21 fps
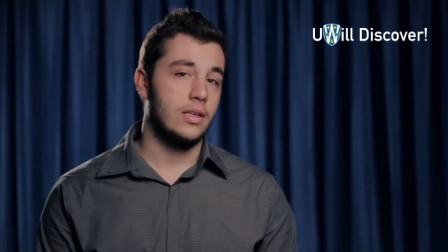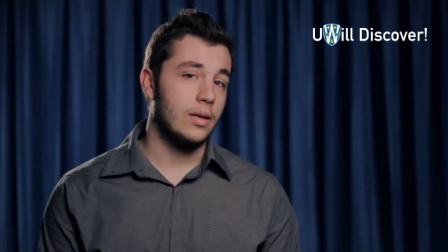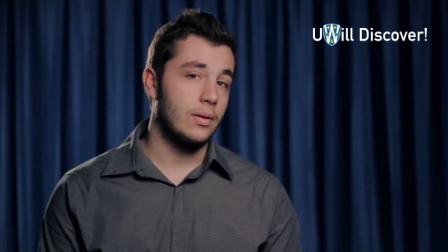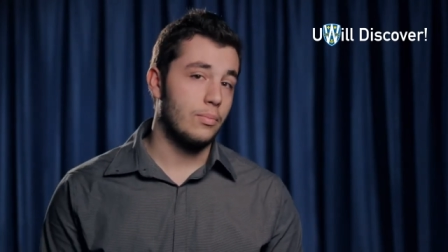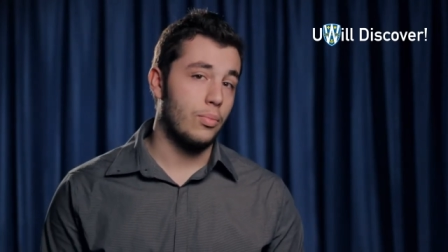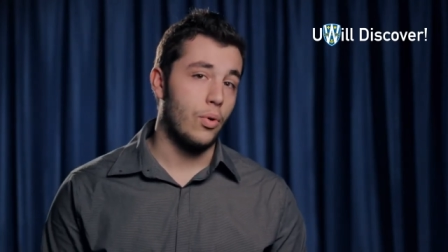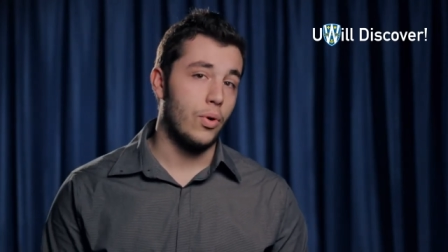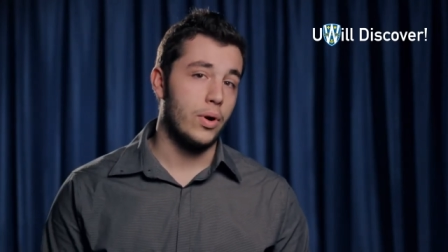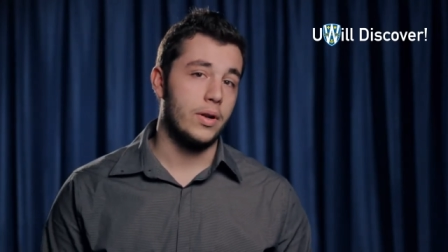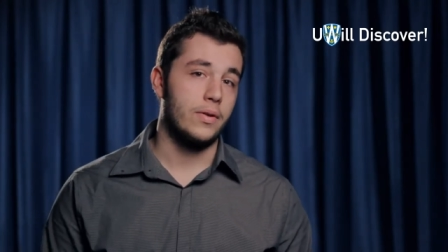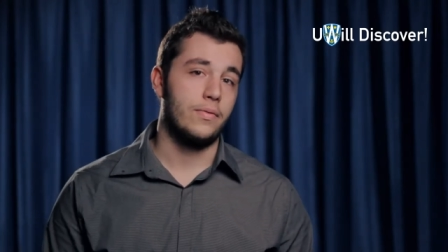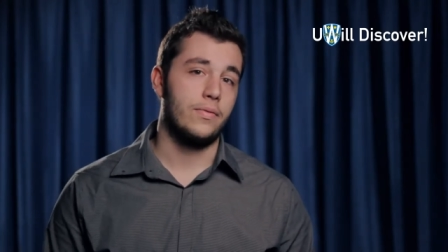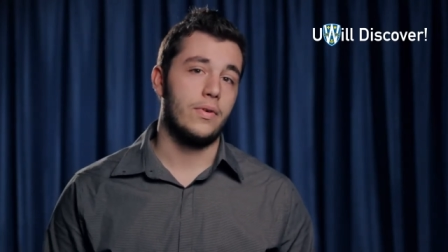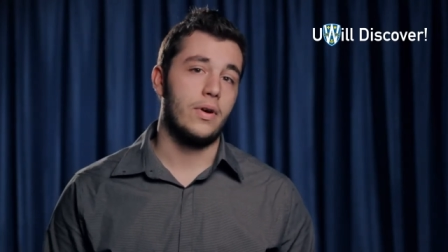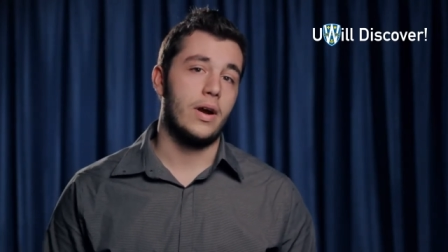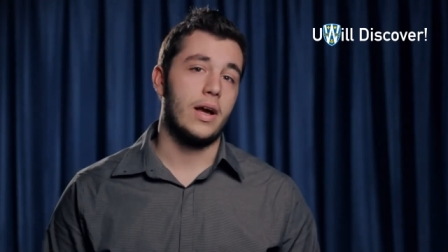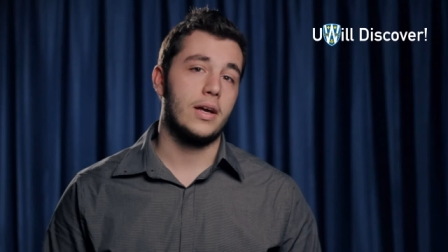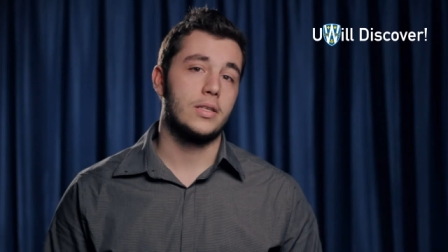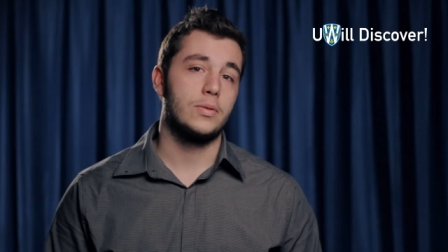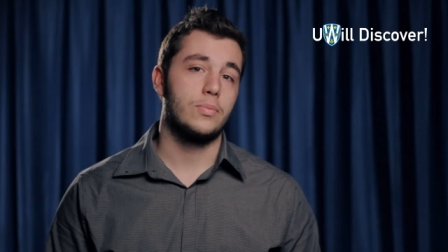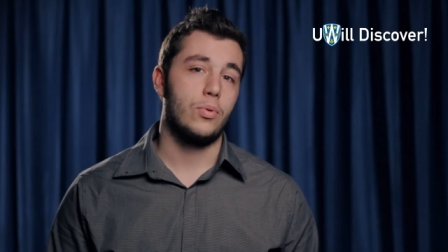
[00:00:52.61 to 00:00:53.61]
important for
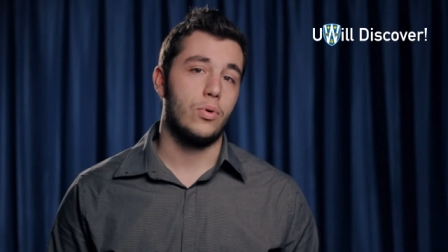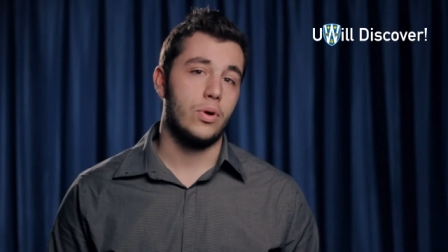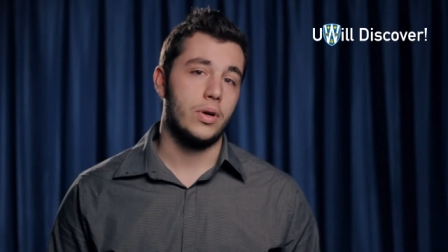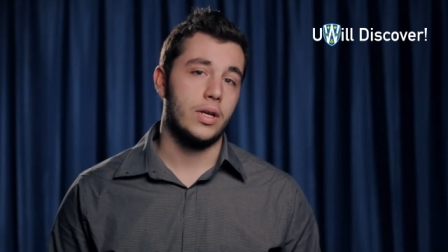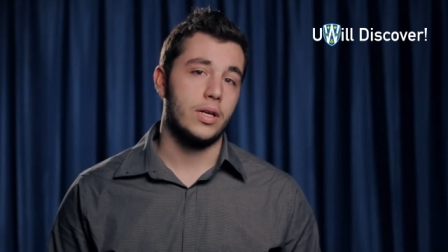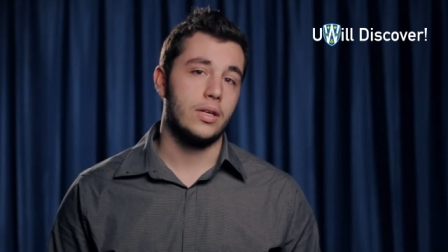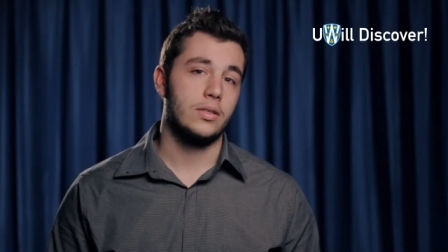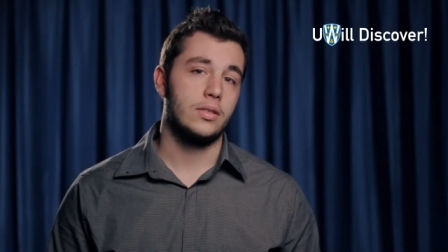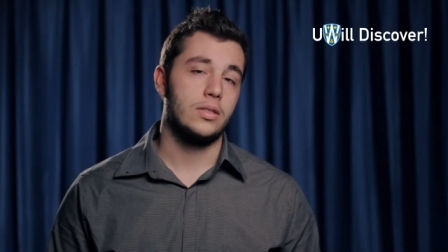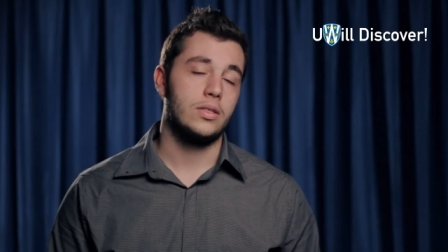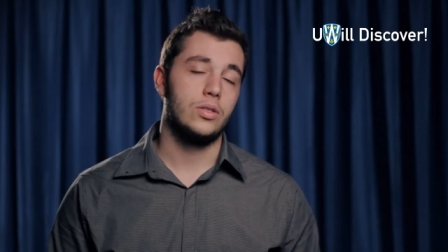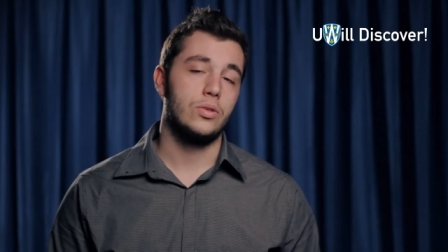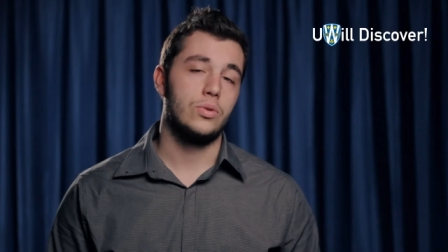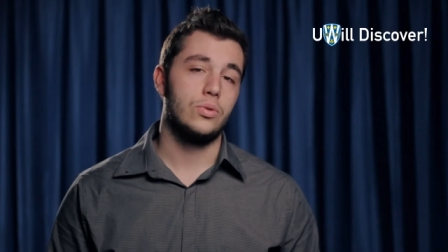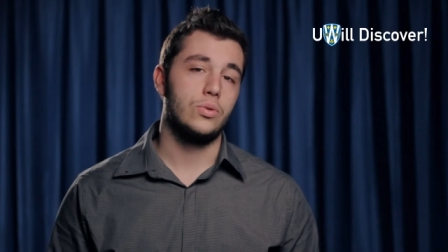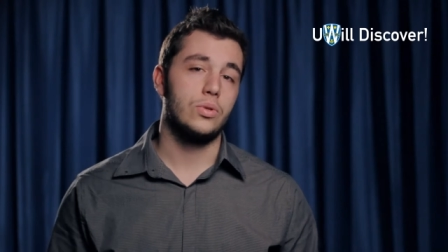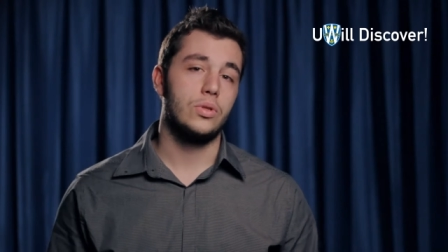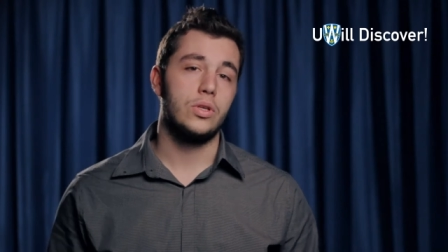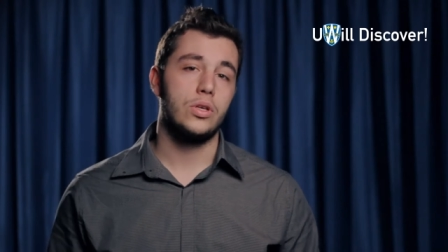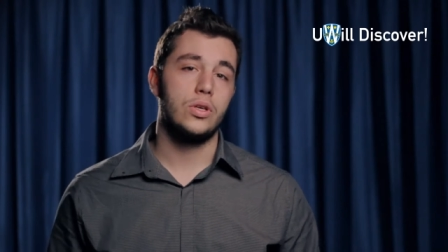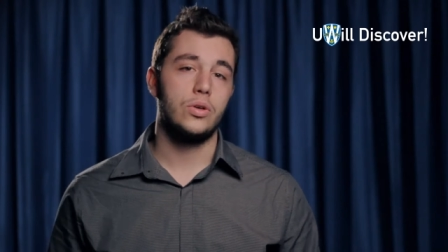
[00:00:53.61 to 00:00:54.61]
exporting
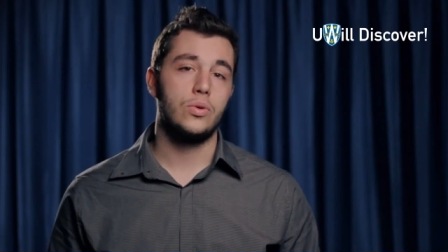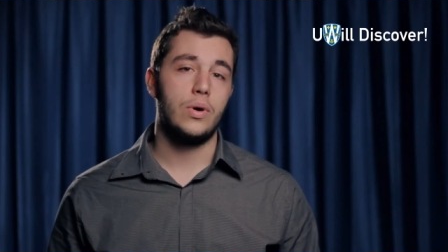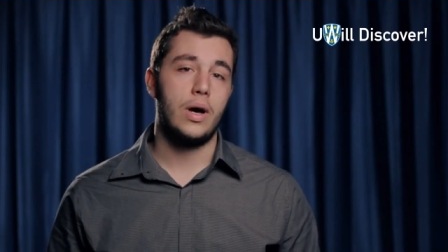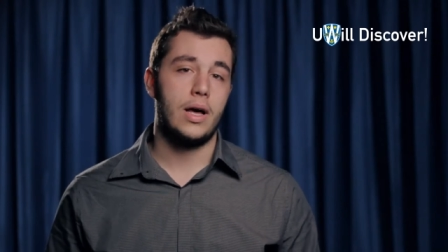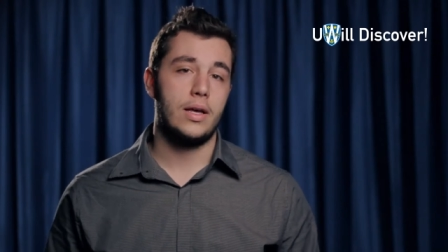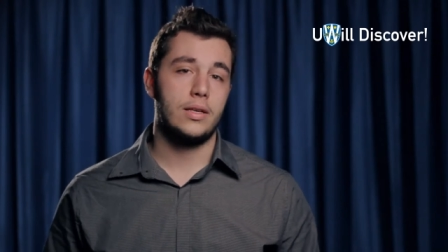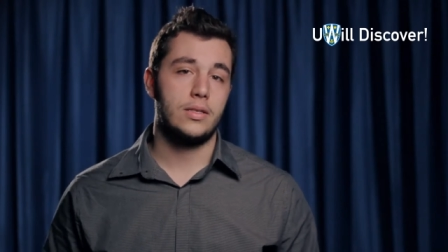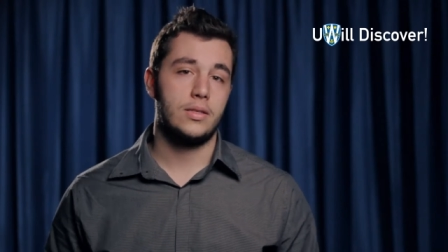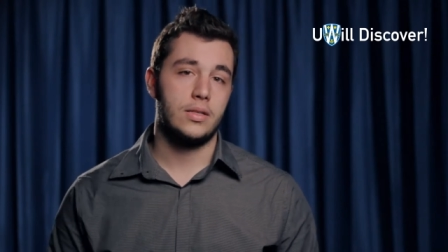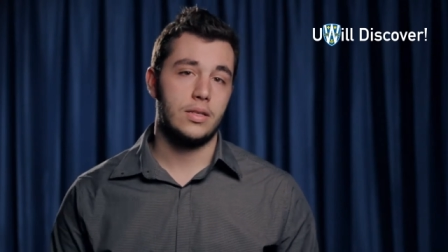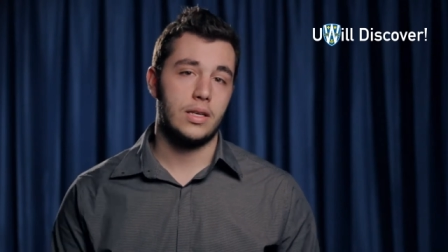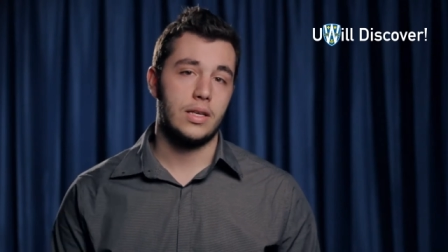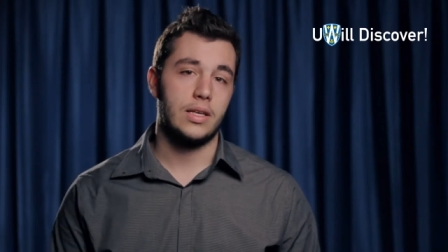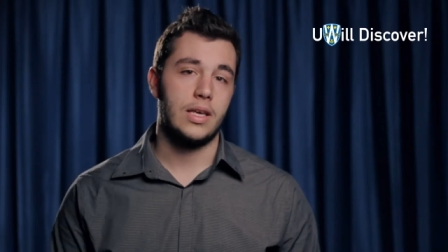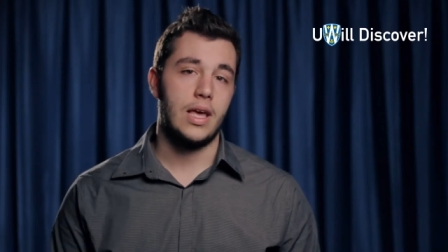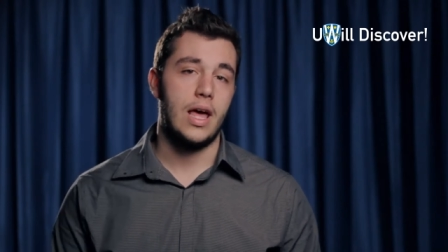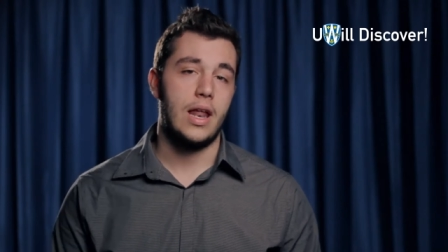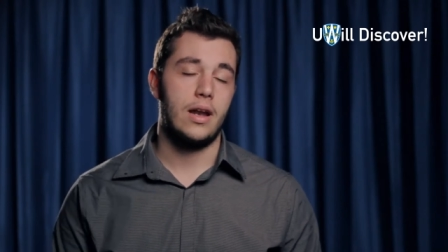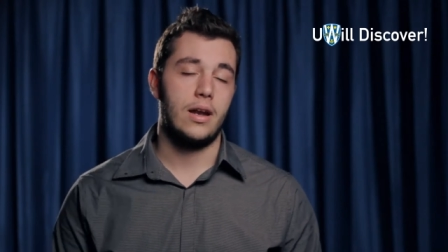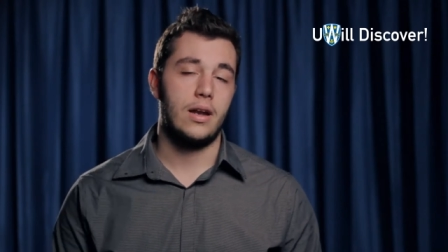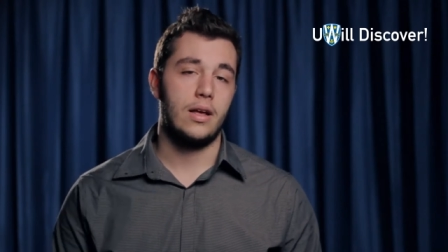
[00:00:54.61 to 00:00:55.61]
to the US and
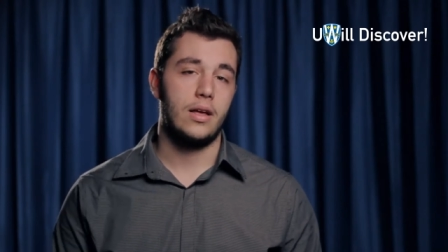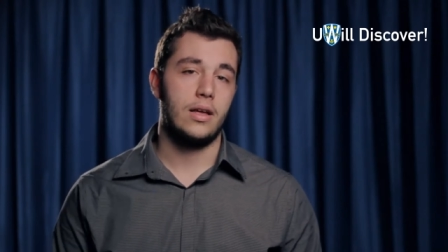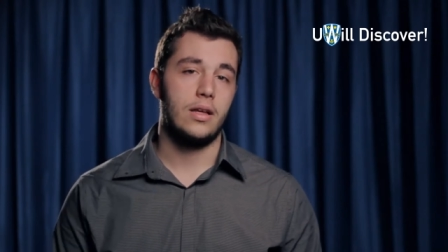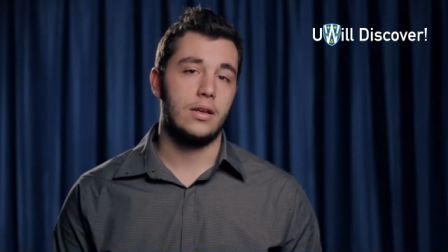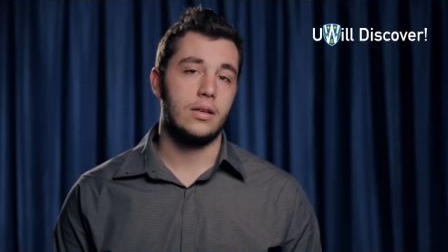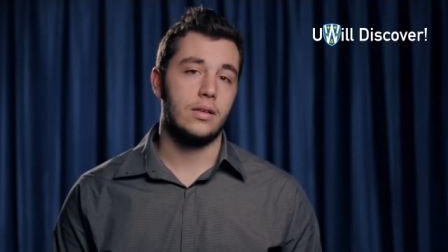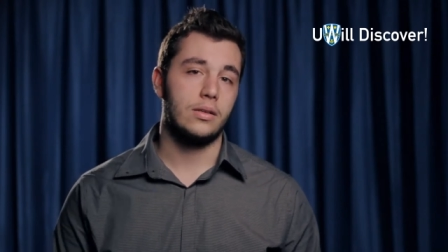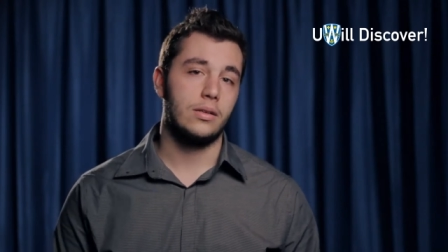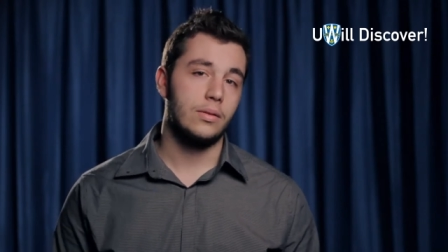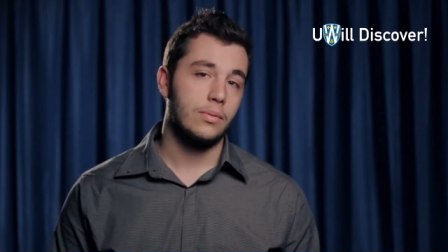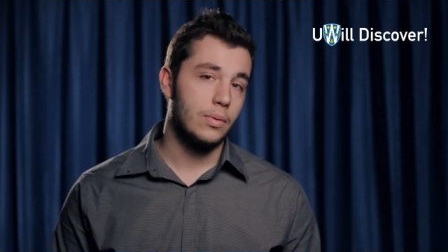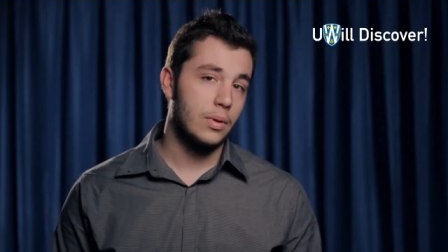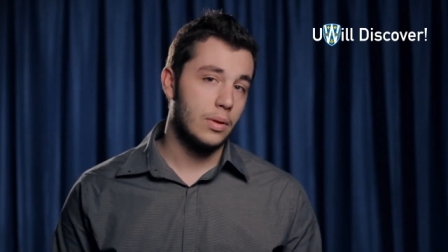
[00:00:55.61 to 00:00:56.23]
Canada, and it